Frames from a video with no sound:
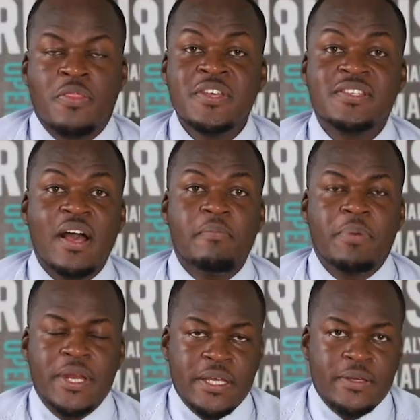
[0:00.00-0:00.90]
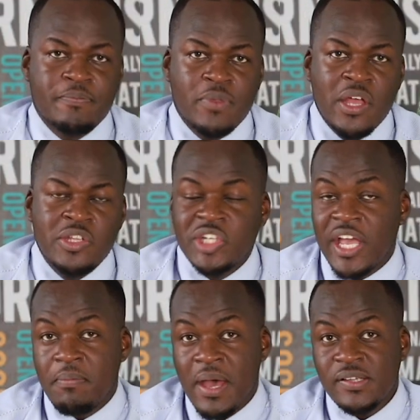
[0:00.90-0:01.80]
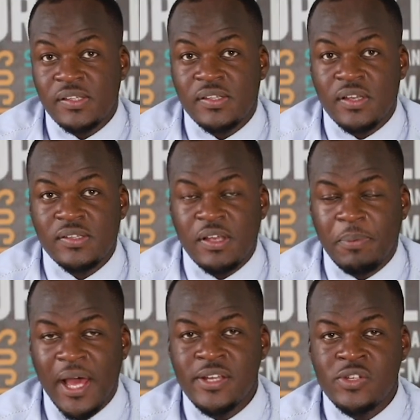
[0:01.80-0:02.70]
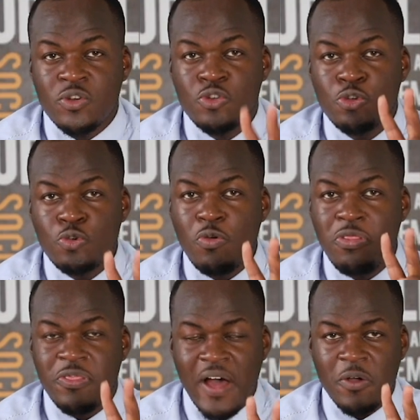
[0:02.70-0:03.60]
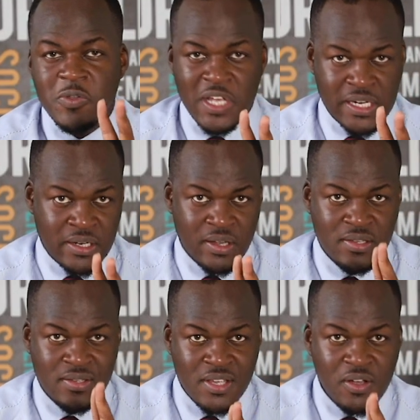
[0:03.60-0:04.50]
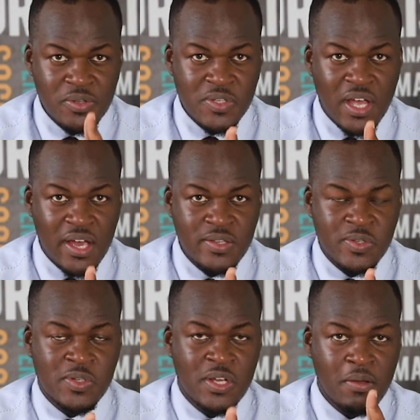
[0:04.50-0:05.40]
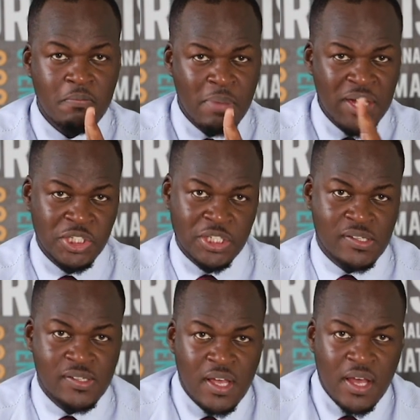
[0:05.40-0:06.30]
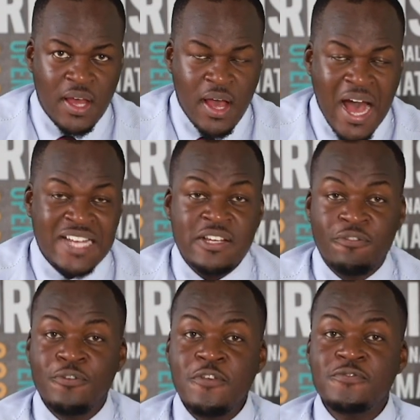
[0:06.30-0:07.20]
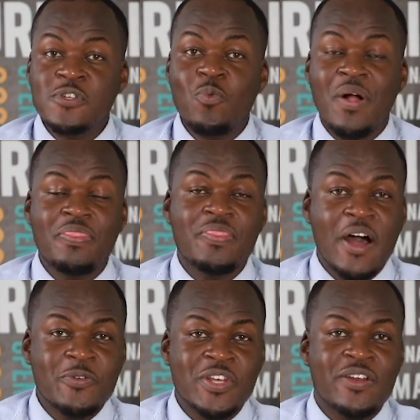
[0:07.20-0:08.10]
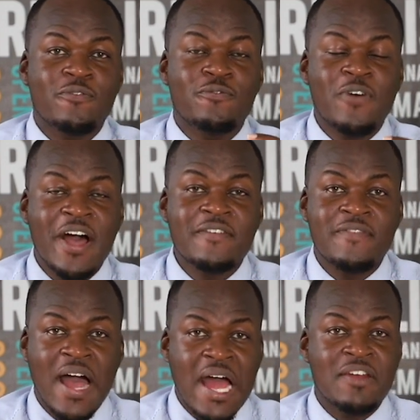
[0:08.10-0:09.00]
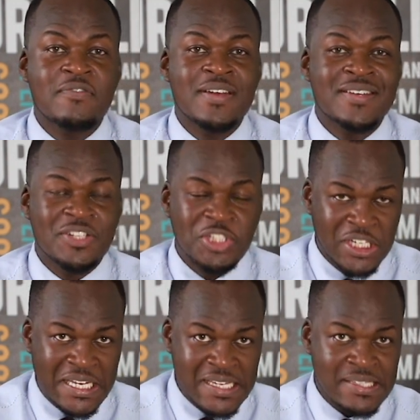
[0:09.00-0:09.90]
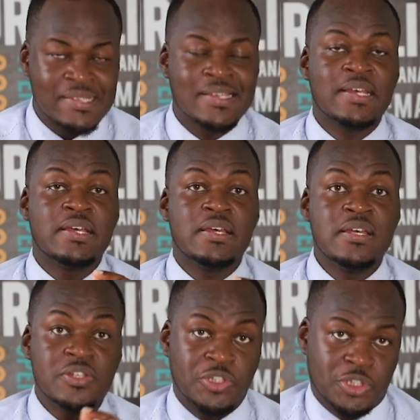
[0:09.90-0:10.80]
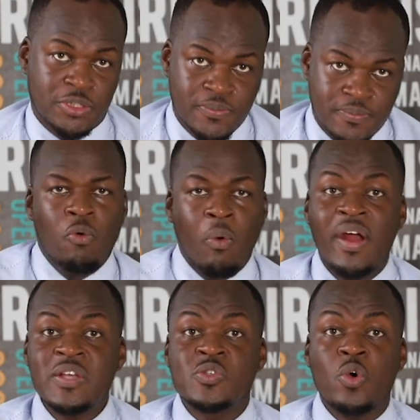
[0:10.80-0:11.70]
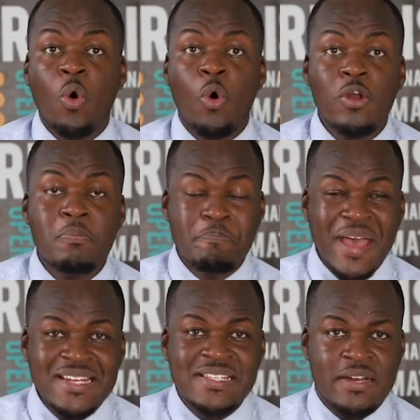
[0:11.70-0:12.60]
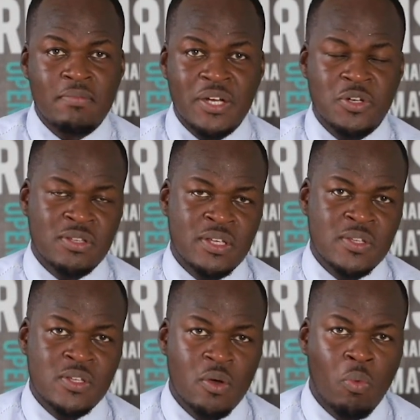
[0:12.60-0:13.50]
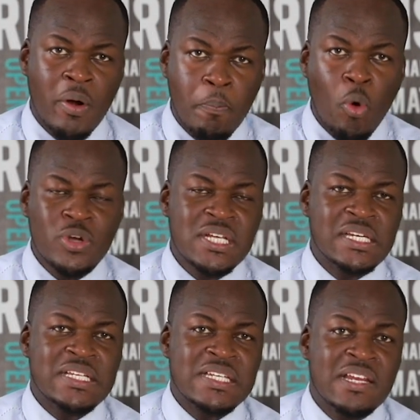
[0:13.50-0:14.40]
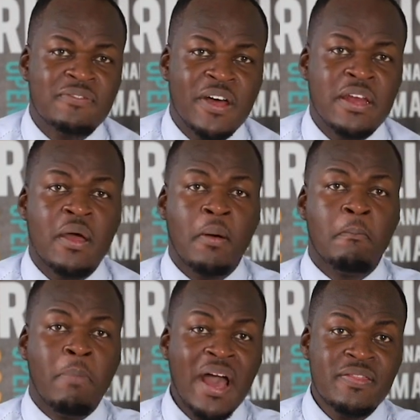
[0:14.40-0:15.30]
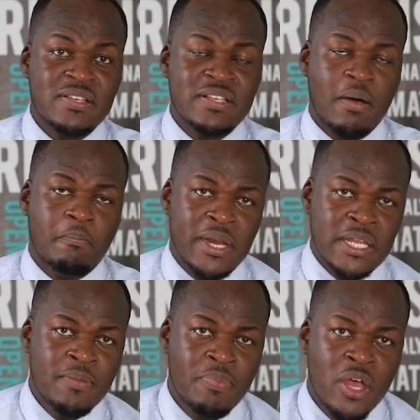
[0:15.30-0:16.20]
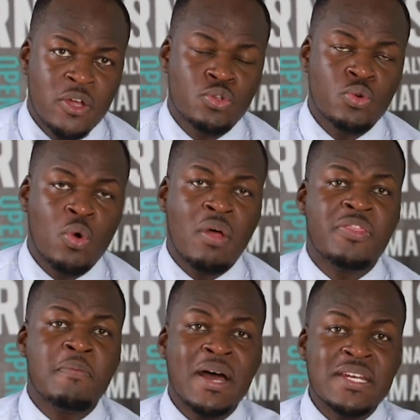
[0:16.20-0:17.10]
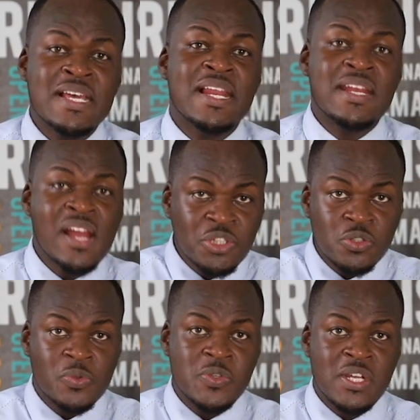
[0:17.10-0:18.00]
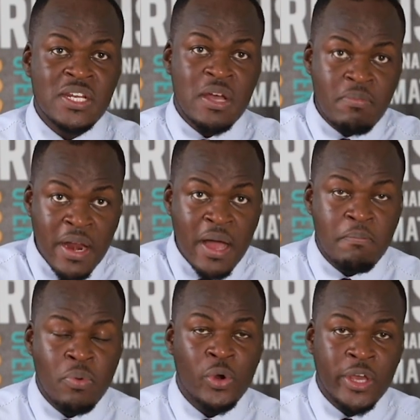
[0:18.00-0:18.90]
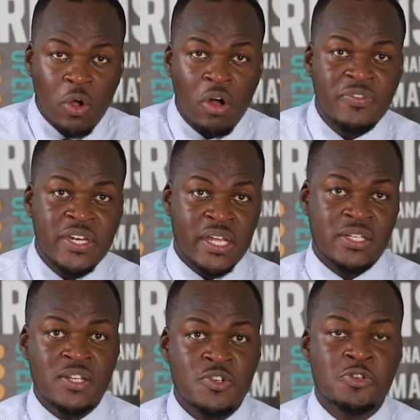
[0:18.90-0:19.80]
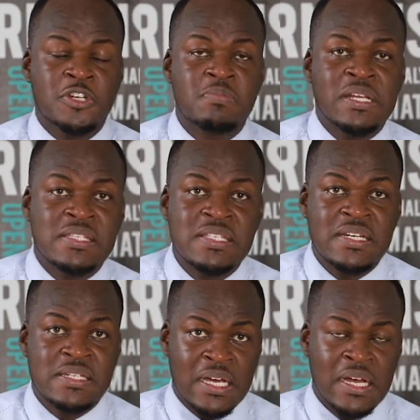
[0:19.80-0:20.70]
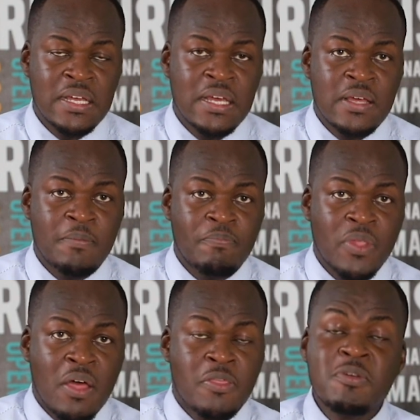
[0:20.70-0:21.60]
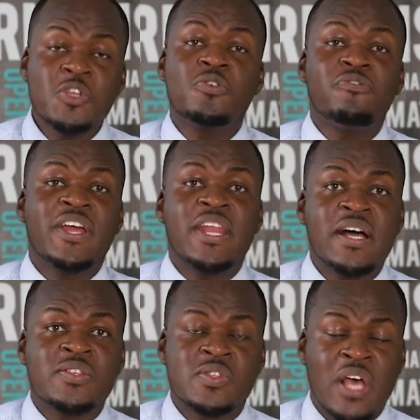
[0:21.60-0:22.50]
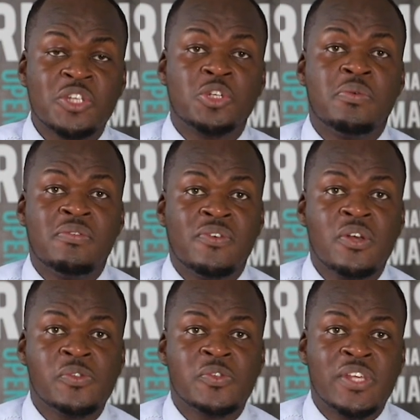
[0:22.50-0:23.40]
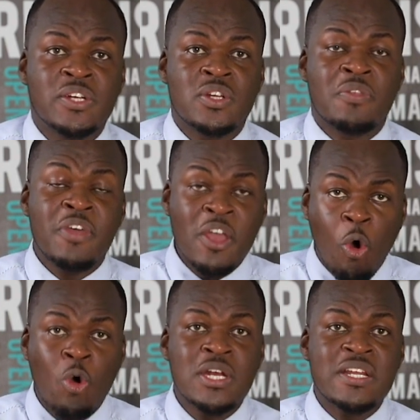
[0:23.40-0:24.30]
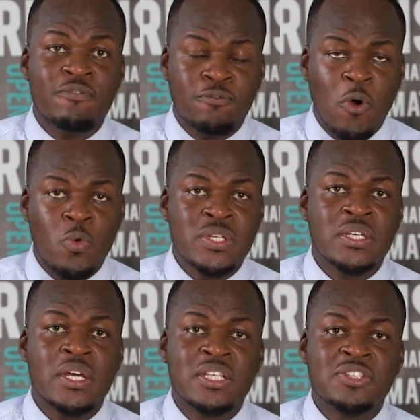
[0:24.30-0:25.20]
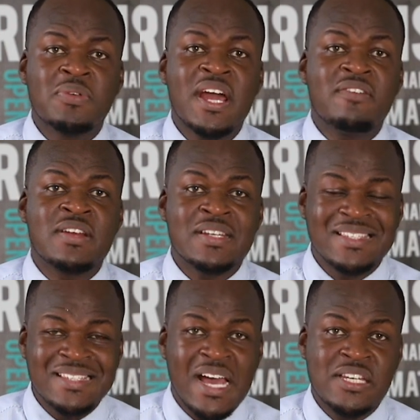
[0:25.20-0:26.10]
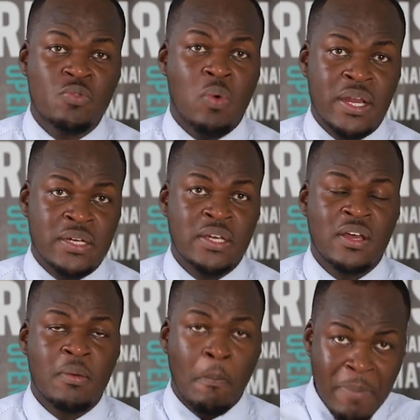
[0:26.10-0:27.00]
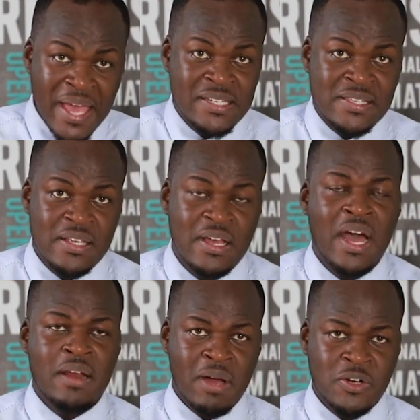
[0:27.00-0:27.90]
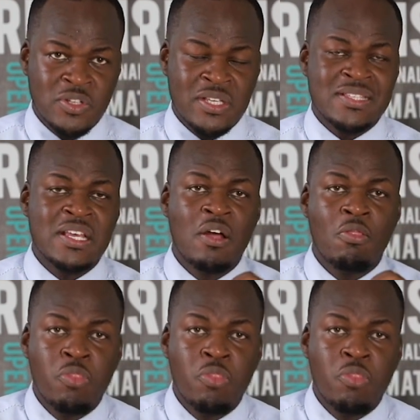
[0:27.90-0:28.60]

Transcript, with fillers: This company, JMS, supplied 2,000 single-sized bed sheets at 51,500 shillings each, whereas all beds and mattresses were reportedly delivered by this company to the Mandela National Stadium Namboole COVID-19 Treatment Center. The Ministry of Finance actually reveals that they only found 331 beds and mattresses.